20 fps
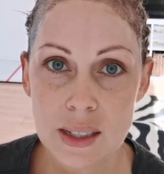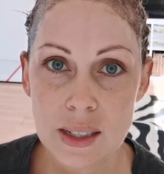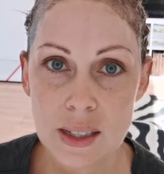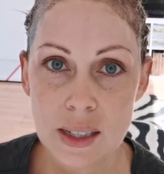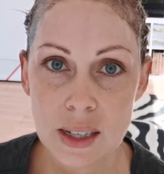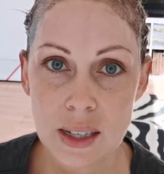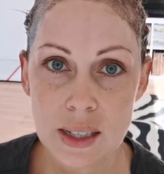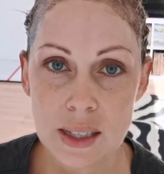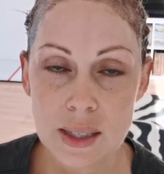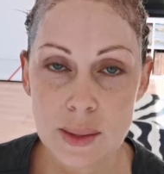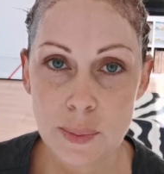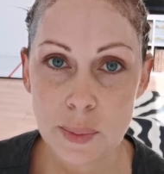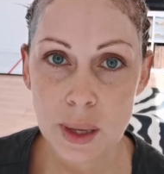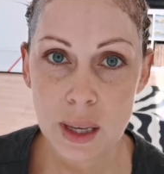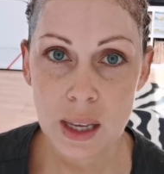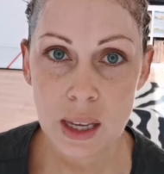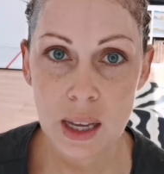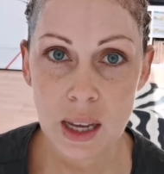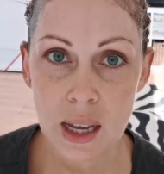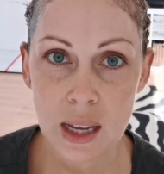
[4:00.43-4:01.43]

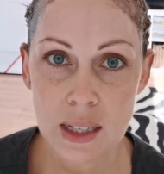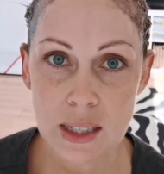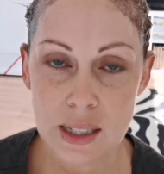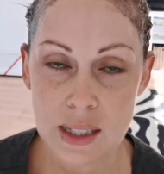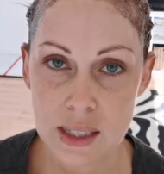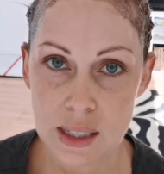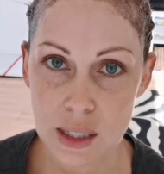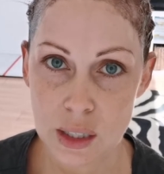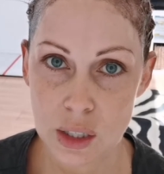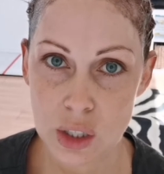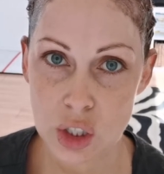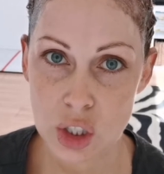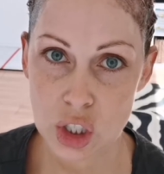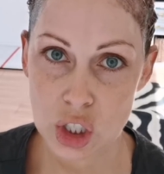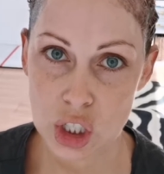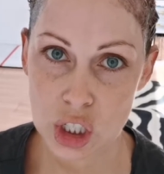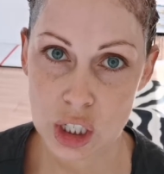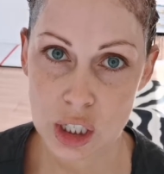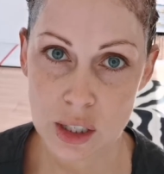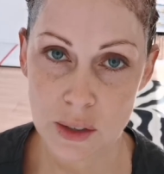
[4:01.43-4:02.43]
6B, and
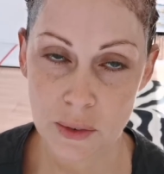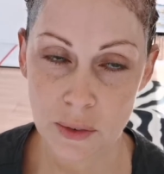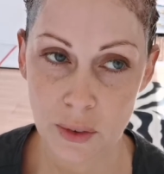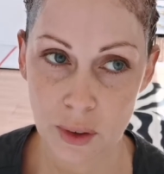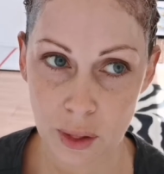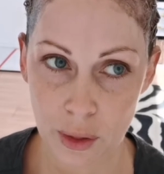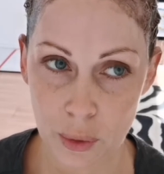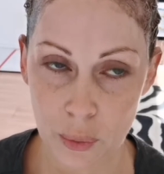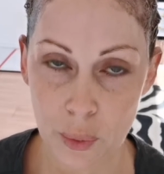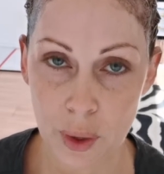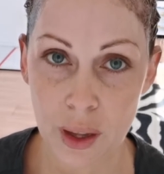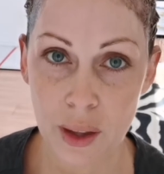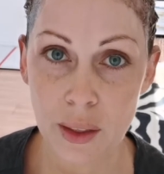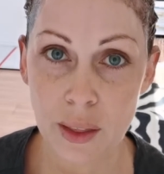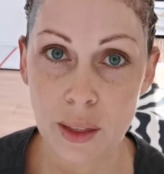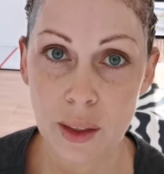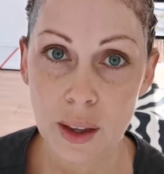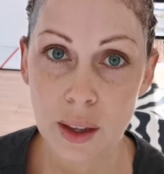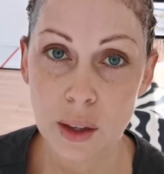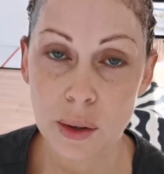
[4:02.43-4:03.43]
6G to fill it
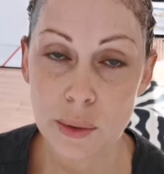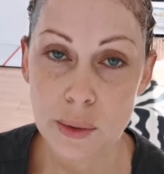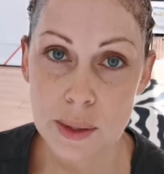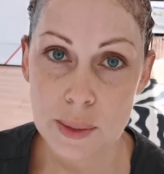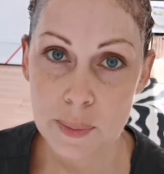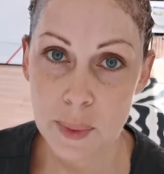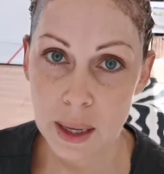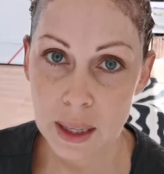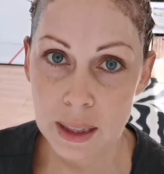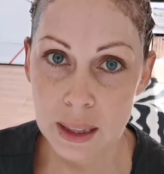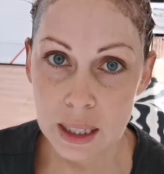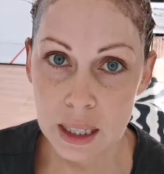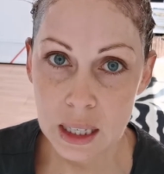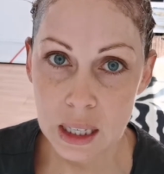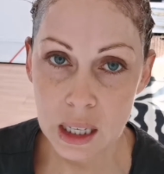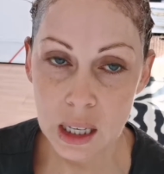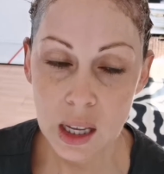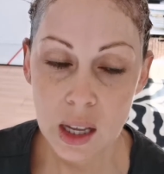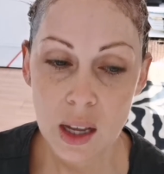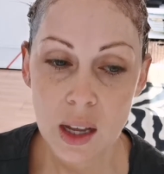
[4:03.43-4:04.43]
with. I use
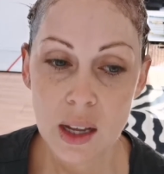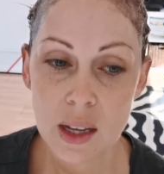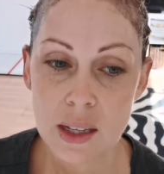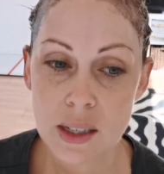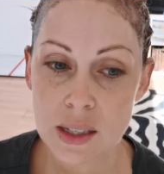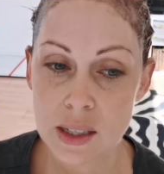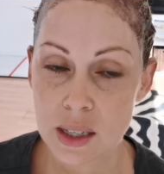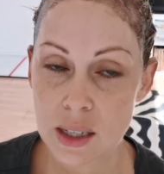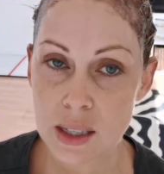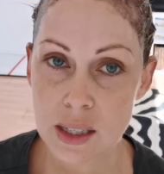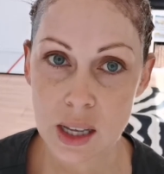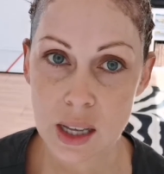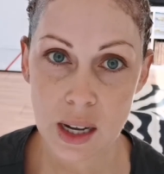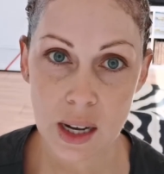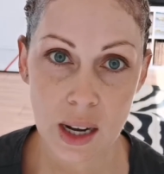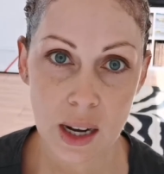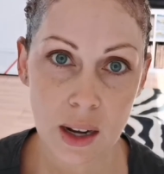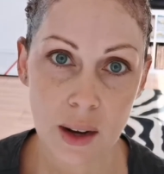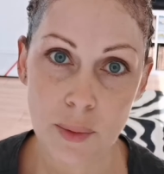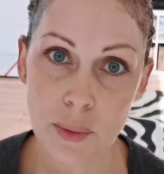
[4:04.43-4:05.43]
mainly 6NN.
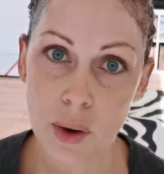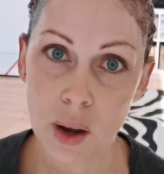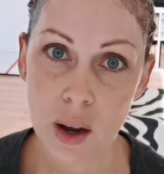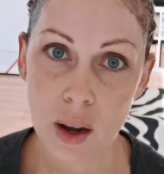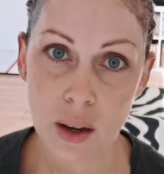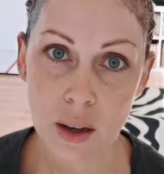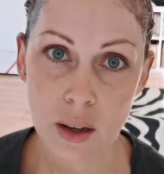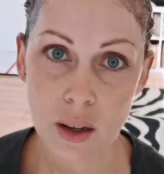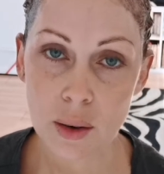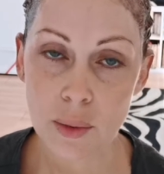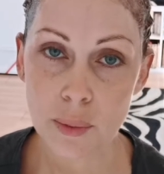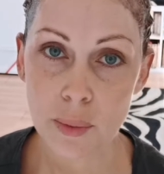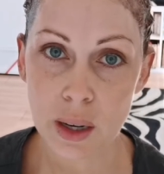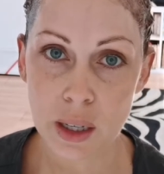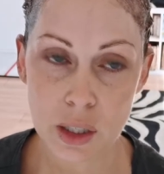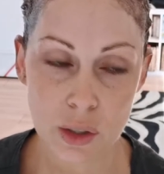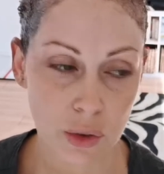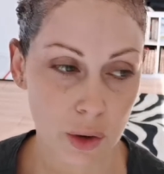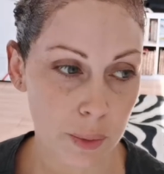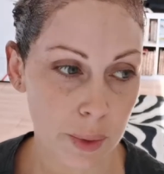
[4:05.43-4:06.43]
I'm not
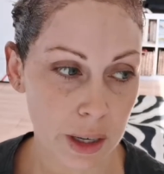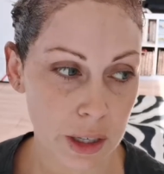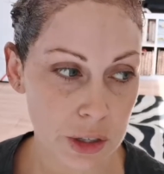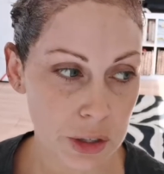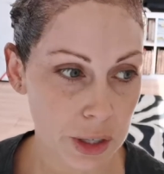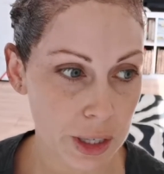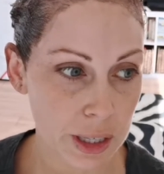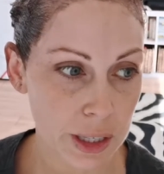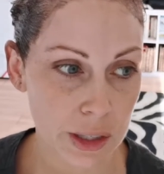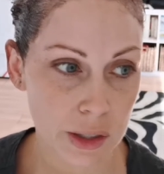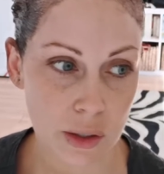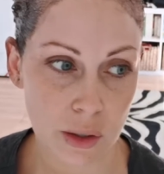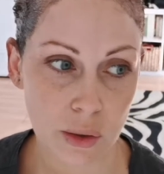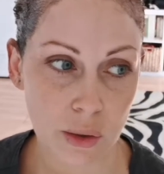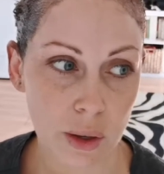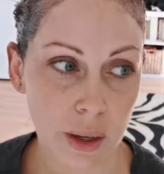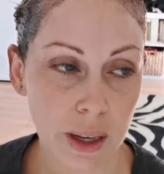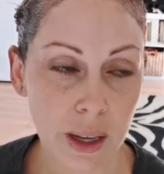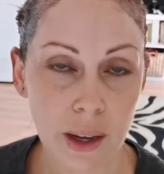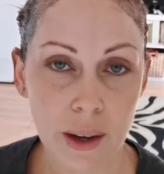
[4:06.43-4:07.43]
much for measuring,
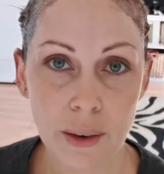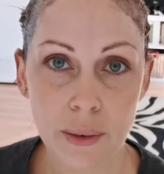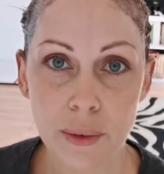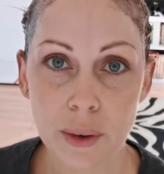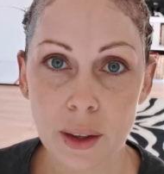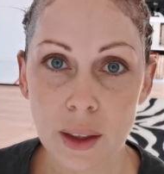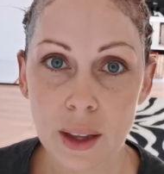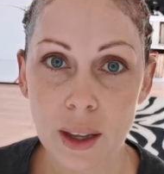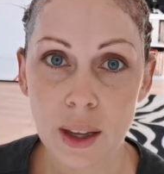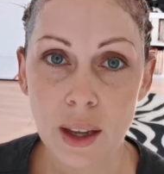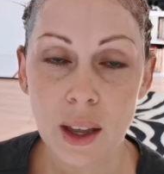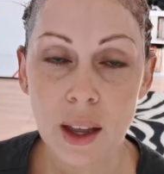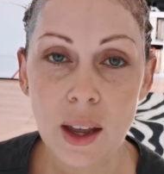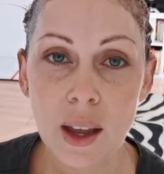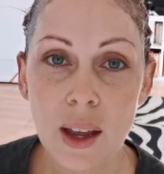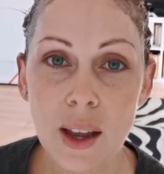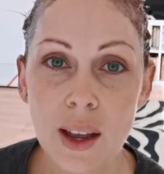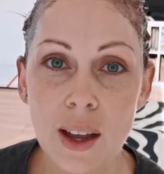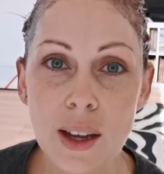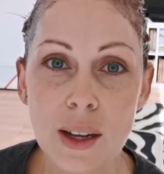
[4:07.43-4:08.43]
so I can't really
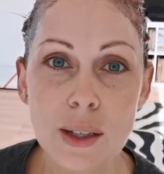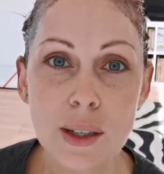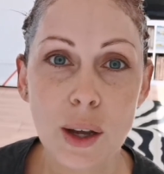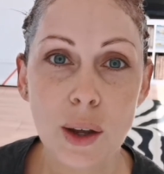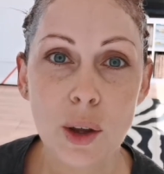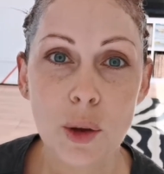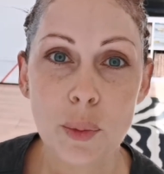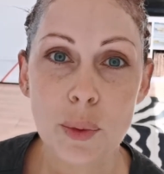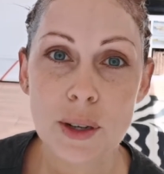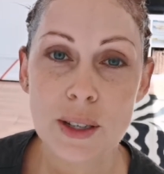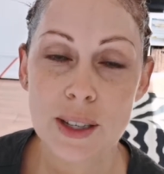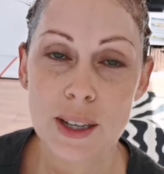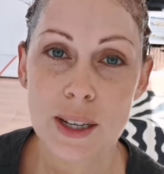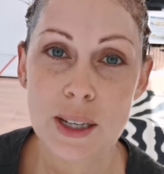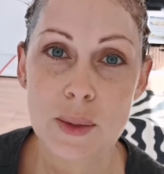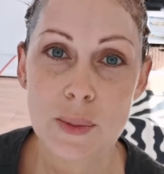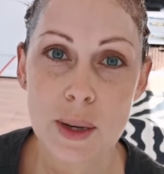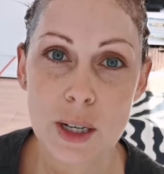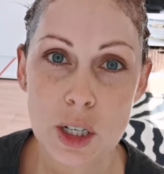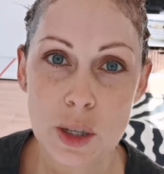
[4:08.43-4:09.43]
tell you
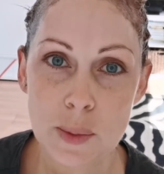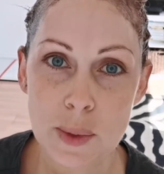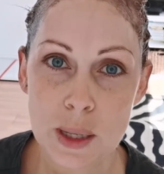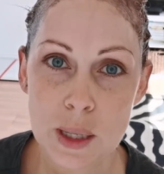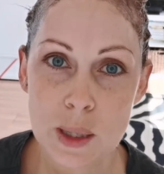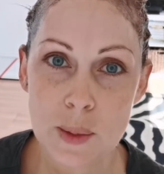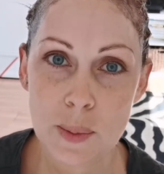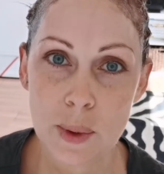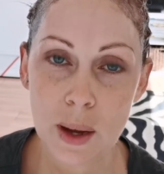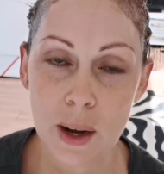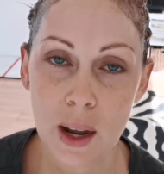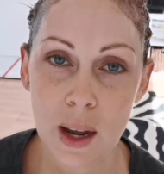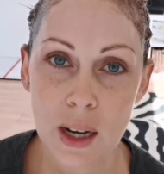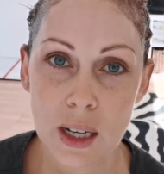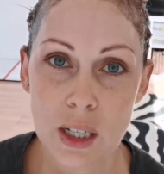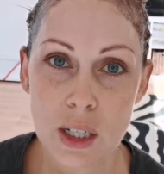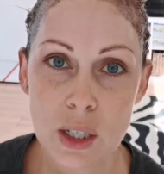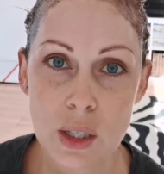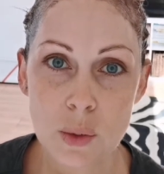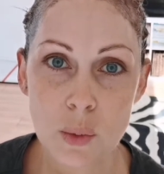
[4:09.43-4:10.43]
precise measurements, but
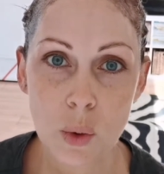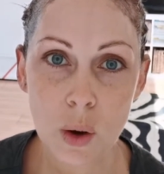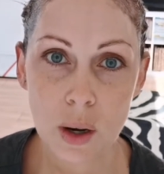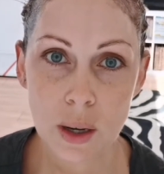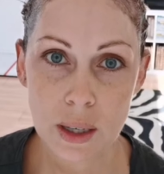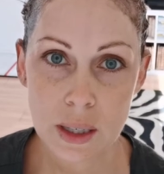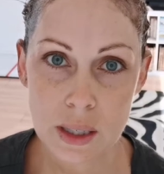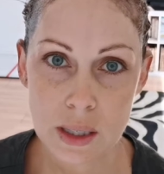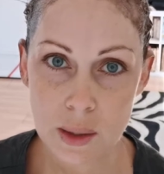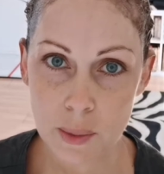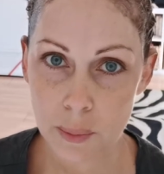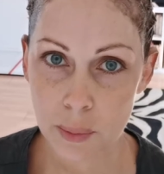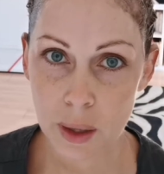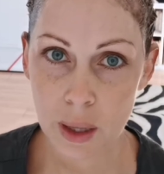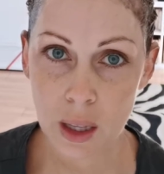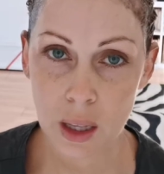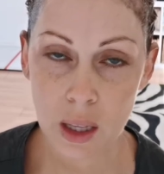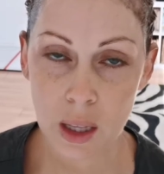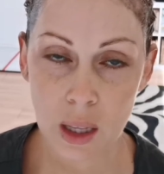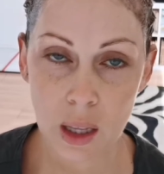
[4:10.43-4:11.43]
I just want it to
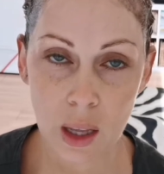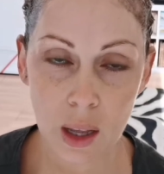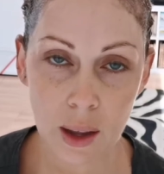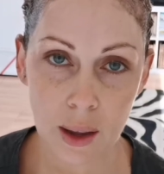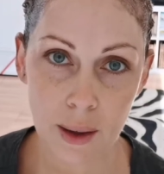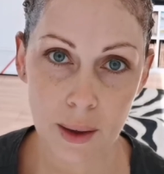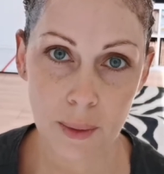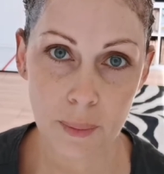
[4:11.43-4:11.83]
be